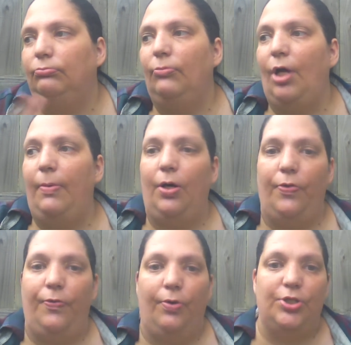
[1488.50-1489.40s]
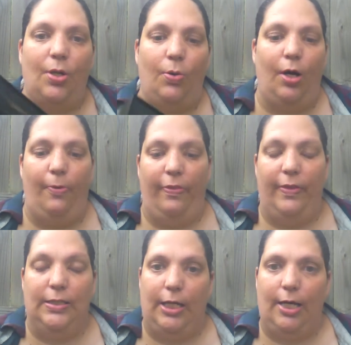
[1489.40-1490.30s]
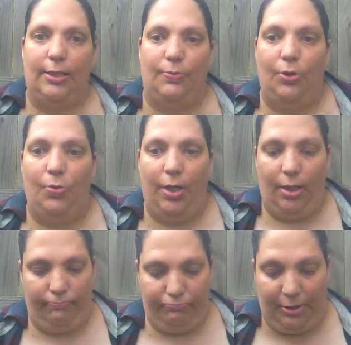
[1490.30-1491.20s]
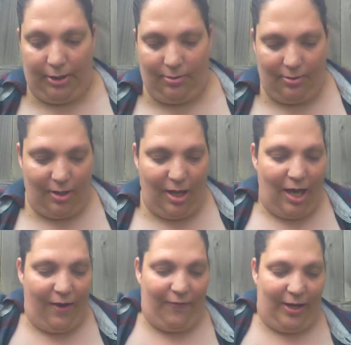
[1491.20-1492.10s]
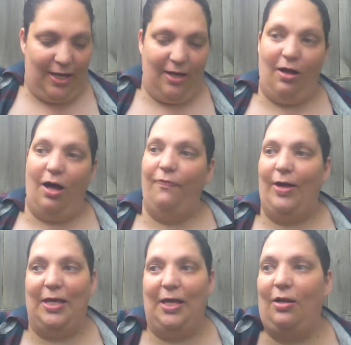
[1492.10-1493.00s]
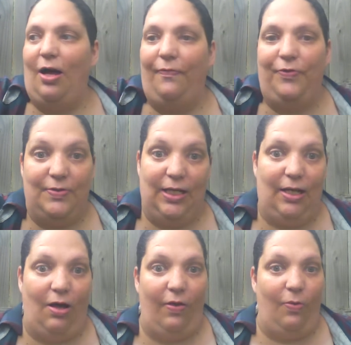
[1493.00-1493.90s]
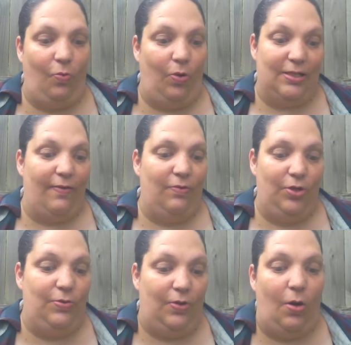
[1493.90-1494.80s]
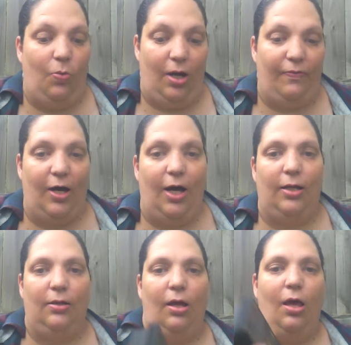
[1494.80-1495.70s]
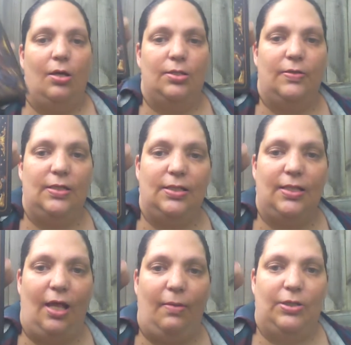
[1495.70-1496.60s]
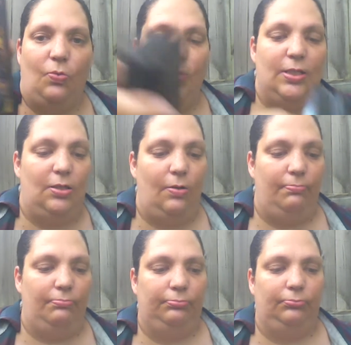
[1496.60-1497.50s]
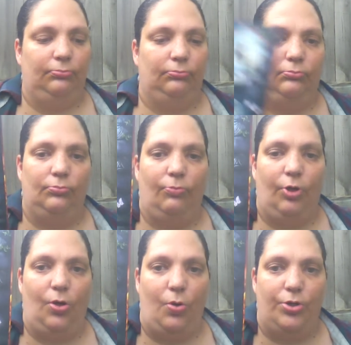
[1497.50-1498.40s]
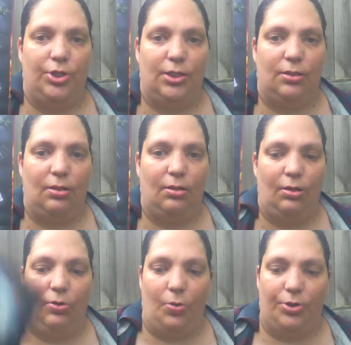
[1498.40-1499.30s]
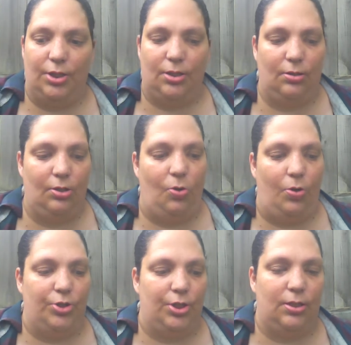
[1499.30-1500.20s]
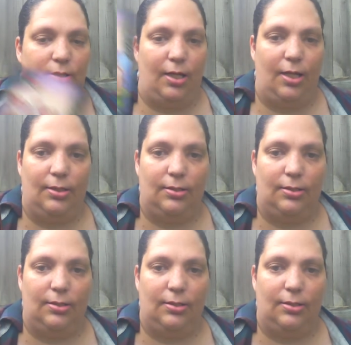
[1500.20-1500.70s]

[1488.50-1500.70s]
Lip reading: I'm going to go through and show a couple of these decks real quick. If I get cut off, I get cut off. You've seen all the ones, you know what I've got. So this is the Elemental Wisdom. Gorgeous, gorgeous, gorgeous deck.